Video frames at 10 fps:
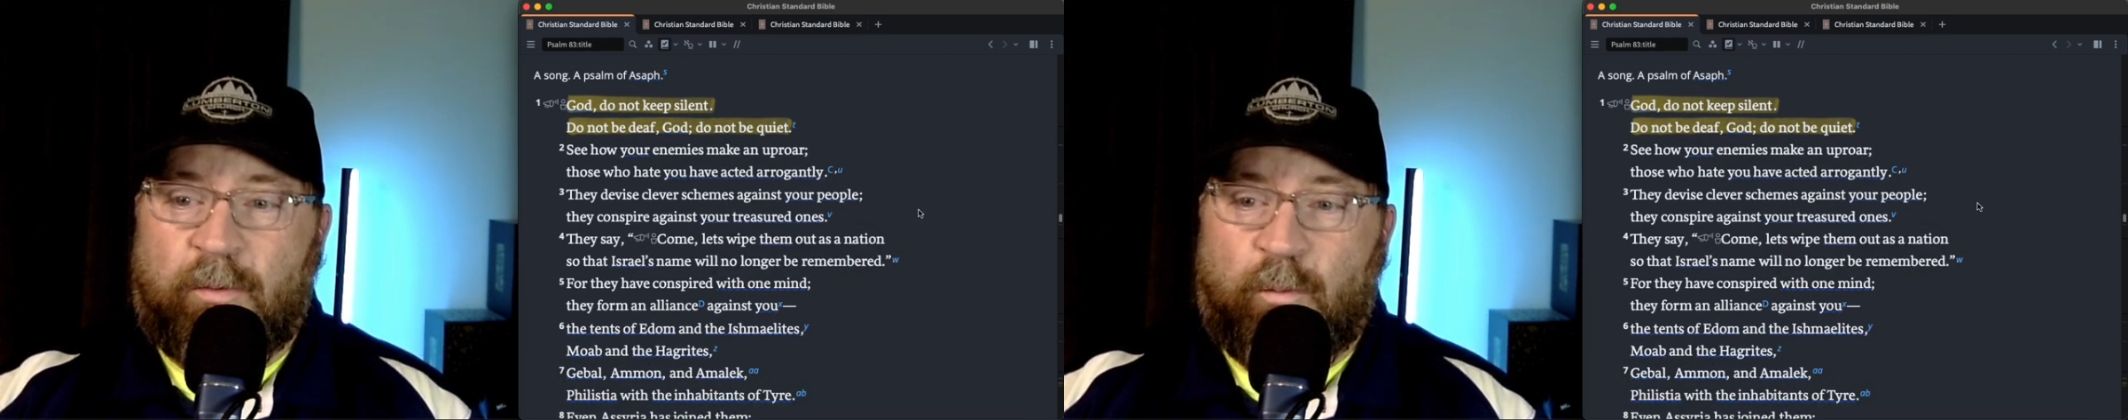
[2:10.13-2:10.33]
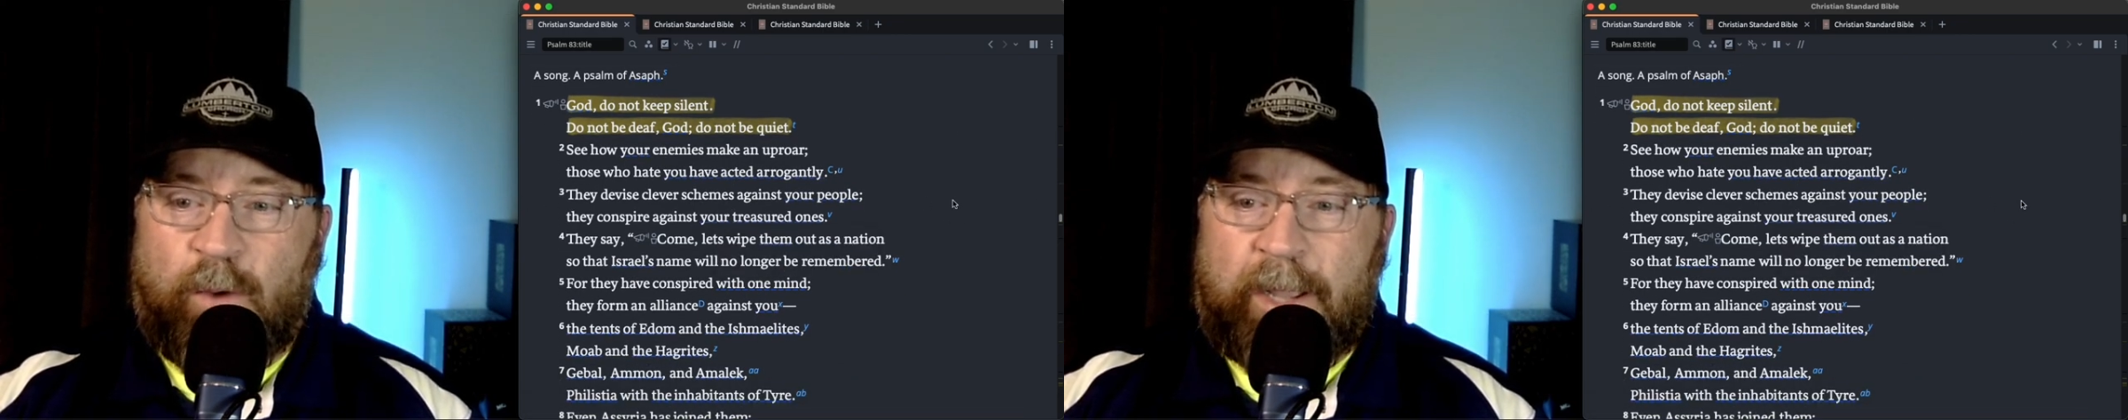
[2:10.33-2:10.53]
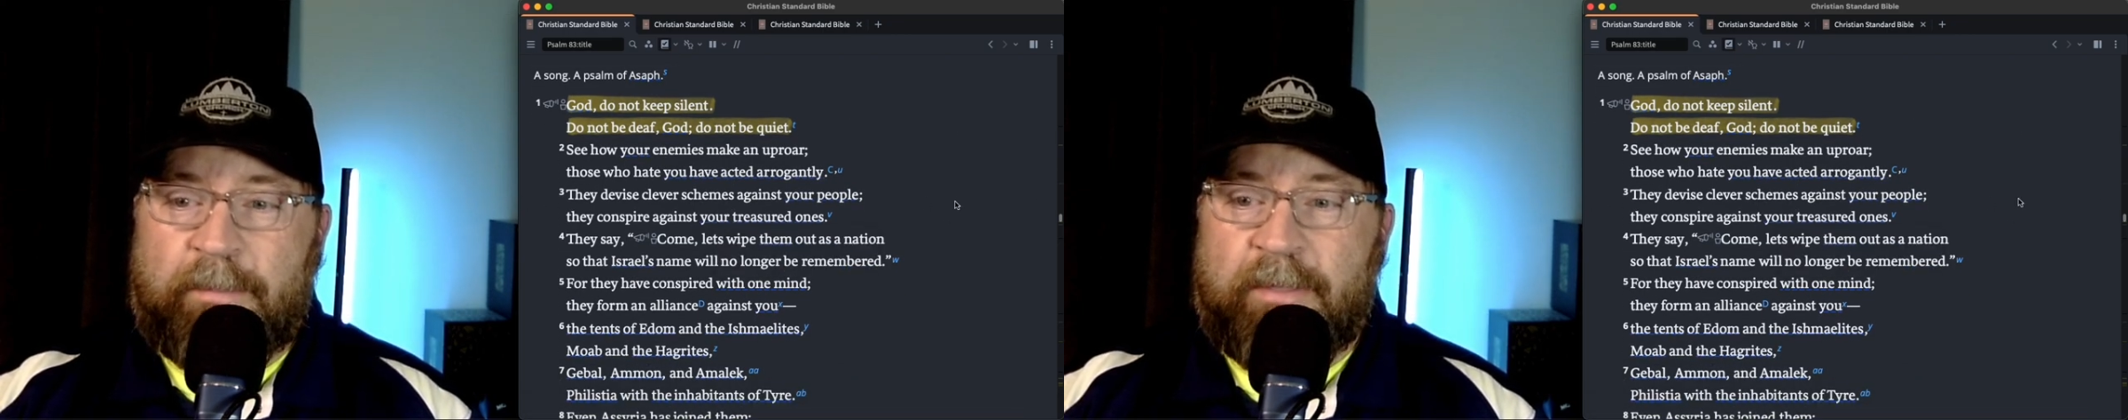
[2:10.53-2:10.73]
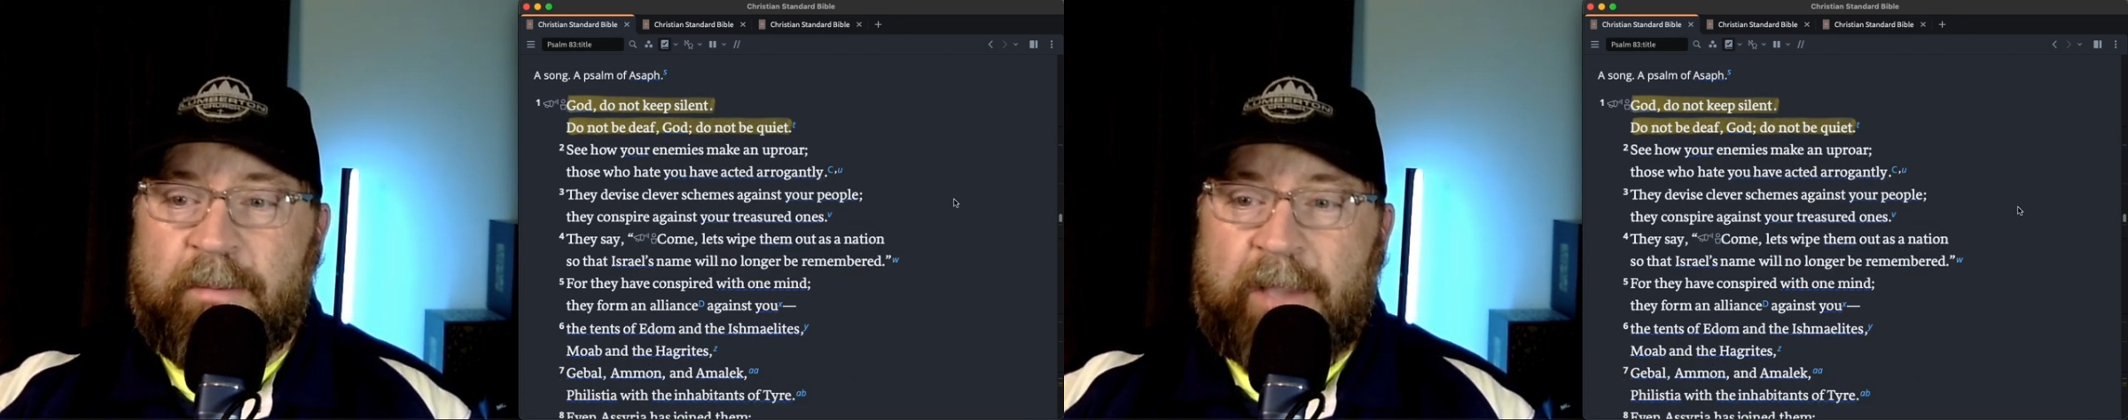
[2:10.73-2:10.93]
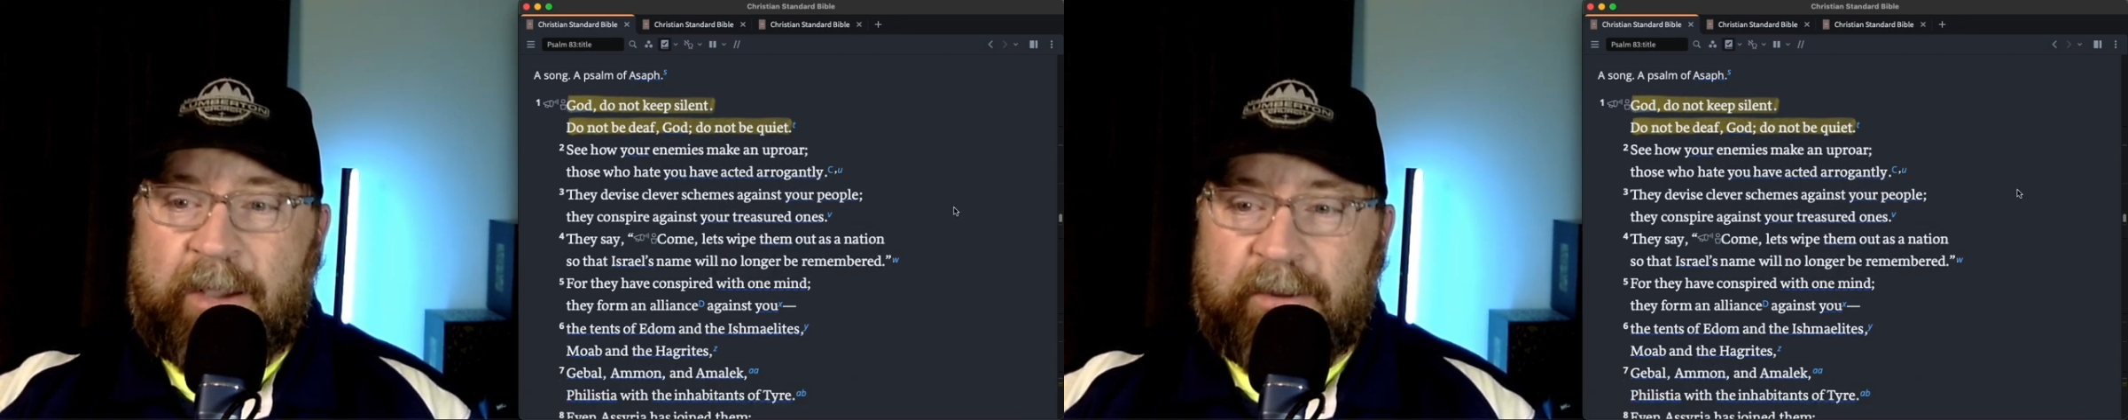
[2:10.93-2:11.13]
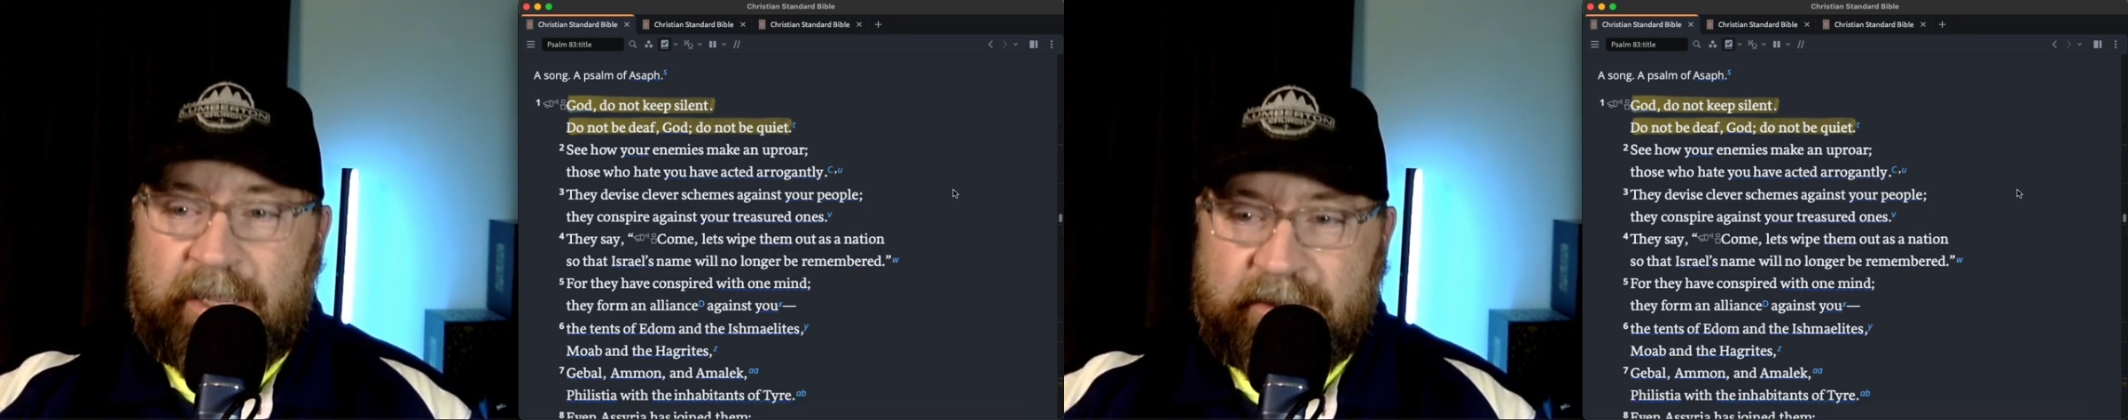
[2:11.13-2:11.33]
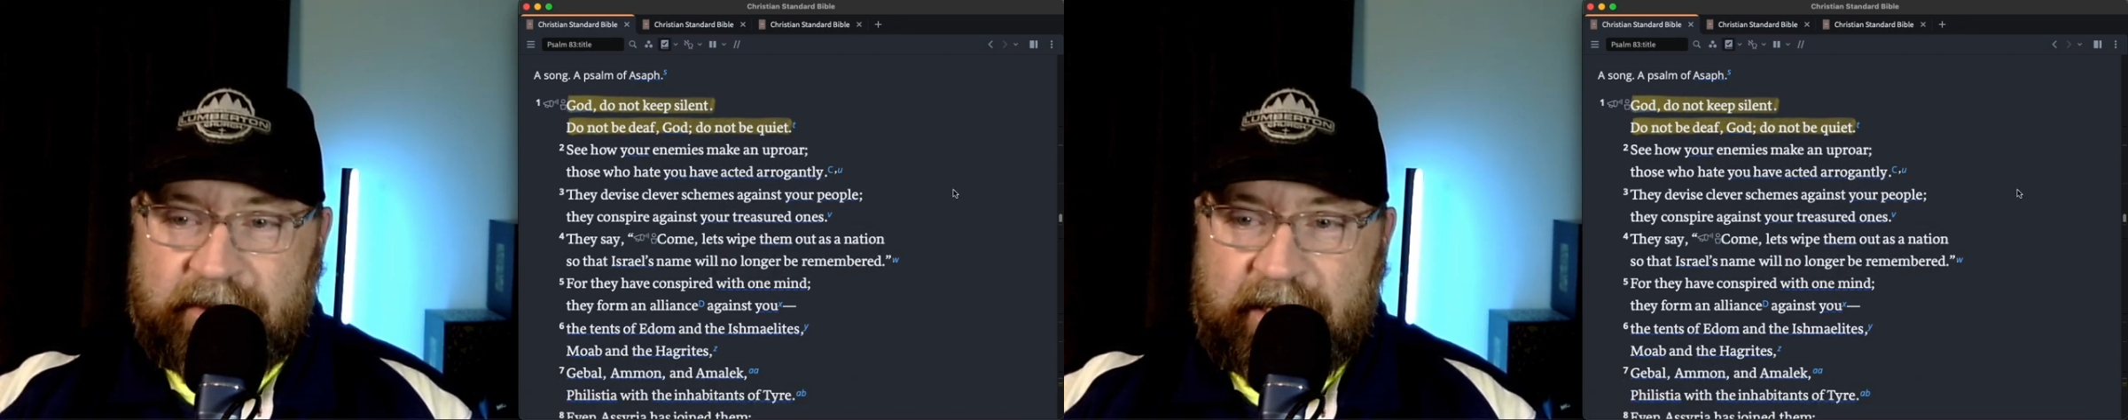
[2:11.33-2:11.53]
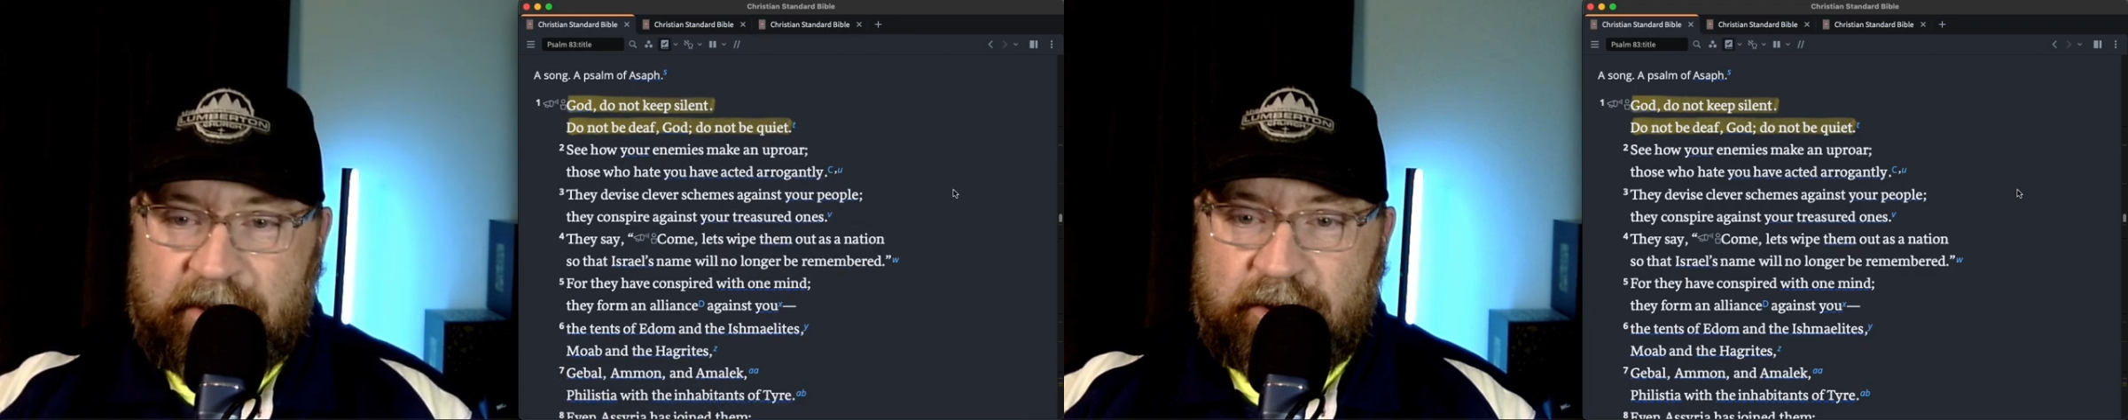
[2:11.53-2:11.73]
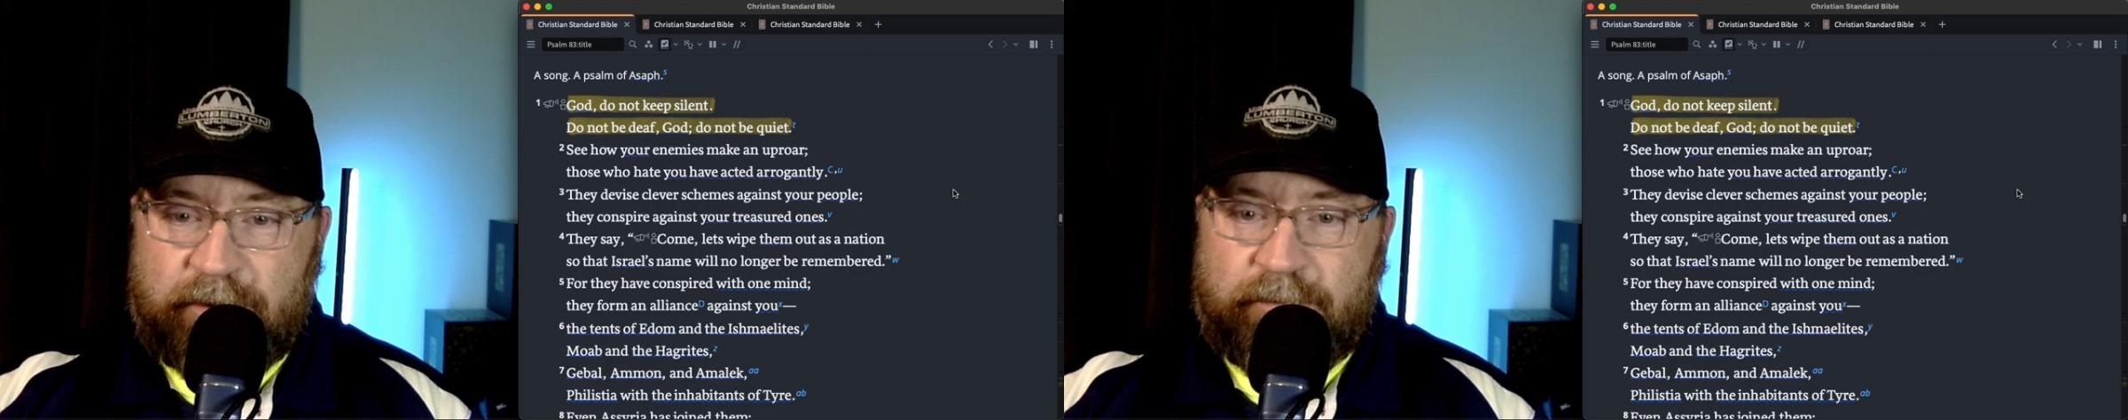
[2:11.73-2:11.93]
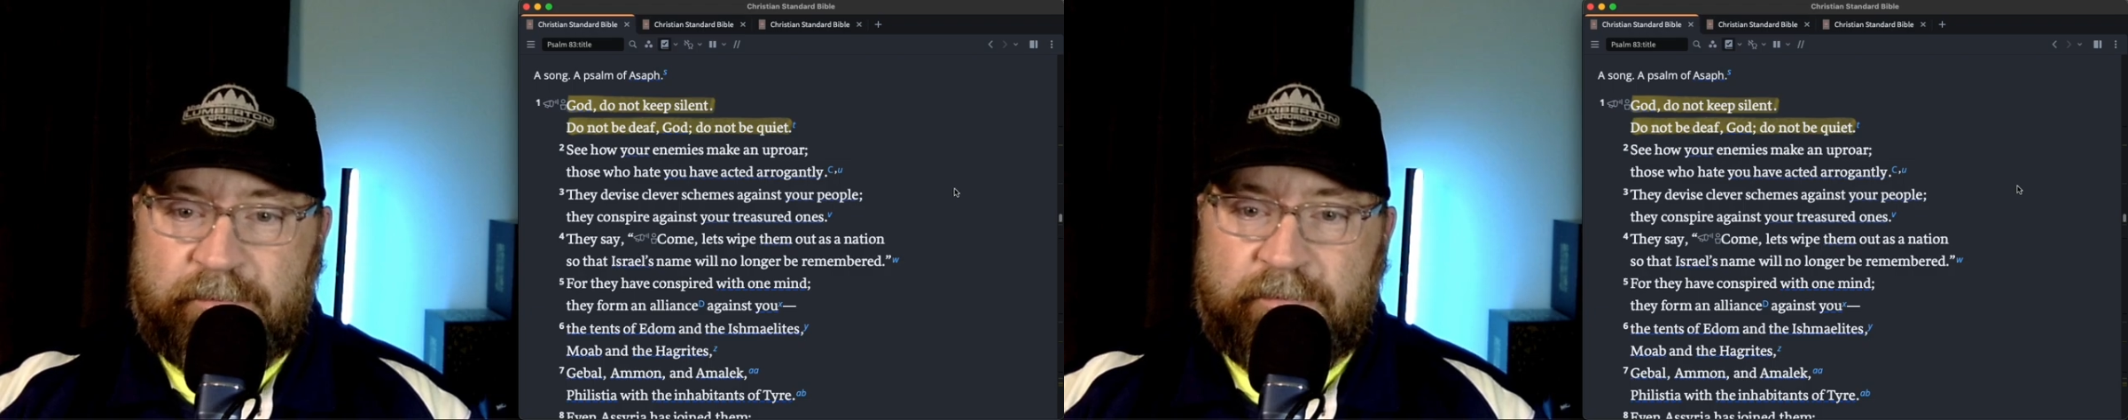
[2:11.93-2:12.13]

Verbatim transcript: wipe them out as a nation,